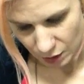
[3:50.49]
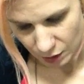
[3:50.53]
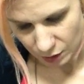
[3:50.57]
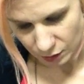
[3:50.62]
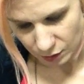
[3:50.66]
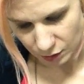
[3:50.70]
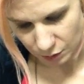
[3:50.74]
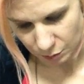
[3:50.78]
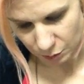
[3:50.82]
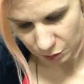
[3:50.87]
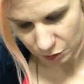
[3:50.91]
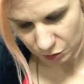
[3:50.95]

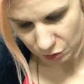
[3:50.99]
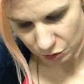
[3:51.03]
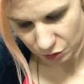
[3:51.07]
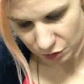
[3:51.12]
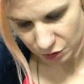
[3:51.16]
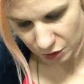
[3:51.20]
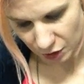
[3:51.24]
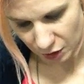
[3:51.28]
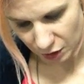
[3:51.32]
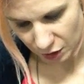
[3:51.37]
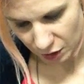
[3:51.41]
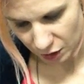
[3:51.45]
some
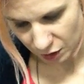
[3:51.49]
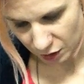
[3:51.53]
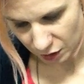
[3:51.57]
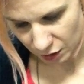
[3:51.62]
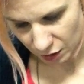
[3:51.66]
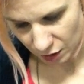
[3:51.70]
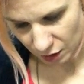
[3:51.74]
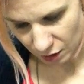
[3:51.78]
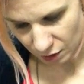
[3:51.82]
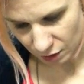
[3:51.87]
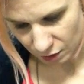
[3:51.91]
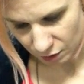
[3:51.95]
understanding
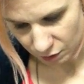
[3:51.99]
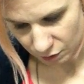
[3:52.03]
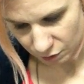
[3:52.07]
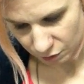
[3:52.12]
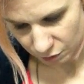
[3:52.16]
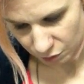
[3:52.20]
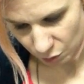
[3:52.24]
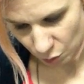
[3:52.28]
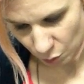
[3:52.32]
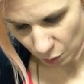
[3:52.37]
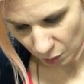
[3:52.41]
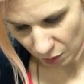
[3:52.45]
of
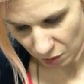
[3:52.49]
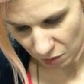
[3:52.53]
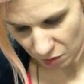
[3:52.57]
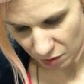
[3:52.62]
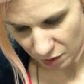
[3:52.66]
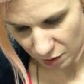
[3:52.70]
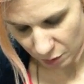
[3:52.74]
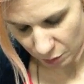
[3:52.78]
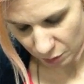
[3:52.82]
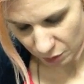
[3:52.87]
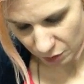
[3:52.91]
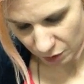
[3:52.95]
where
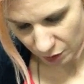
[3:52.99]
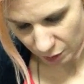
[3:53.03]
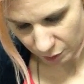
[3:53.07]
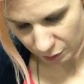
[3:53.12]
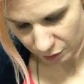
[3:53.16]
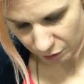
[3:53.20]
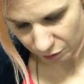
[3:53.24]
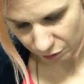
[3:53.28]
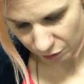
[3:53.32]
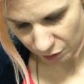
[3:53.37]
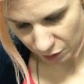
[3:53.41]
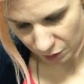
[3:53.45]
they were
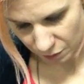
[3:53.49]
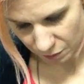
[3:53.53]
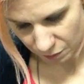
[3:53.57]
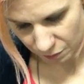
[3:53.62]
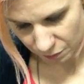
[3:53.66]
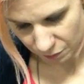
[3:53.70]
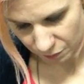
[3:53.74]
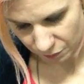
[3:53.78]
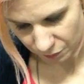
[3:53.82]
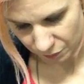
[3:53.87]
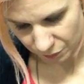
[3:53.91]
coming from,